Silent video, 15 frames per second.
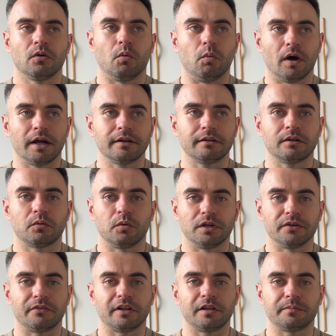one, we're
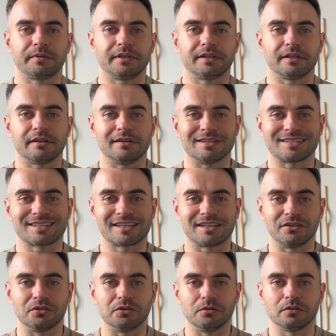developing the
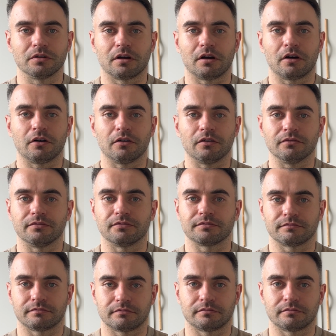skill of